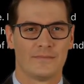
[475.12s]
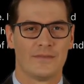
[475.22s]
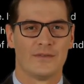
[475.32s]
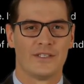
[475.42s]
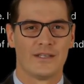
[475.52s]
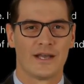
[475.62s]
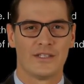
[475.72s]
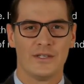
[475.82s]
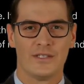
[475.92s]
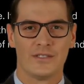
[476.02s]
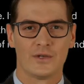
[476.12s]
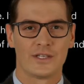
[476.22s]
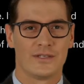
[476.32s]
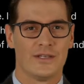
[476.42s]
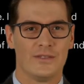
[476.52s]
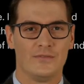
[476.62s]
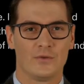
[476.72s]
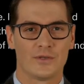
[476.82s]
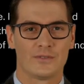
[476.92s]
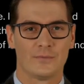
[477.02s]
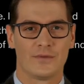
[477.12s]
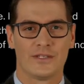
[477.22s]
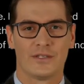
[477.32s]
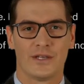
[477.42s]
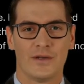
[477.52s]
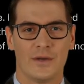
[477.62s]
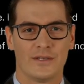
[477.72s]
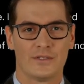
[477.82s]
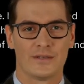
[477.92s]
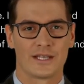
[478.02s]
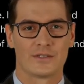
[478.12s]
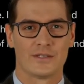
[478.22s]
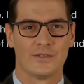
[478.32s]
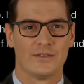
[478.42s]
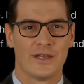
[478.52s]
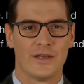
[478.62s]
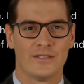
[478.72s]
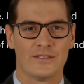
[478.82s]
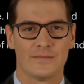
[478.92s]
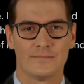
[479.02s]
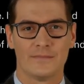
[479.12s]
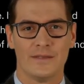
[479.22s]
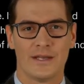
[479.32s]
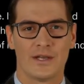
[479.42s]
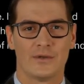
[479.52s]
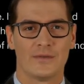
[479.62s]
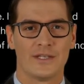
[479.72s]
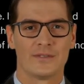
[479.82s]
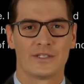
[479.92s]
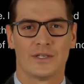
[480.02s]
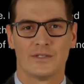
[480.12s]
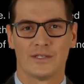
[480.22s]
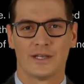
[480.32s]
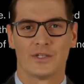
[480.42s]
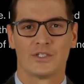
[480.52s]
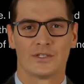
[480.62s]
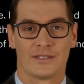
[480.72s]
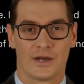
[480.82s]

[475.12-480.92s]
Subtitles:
This act of assertiveness forced the British government to enter into talks, although these negotiations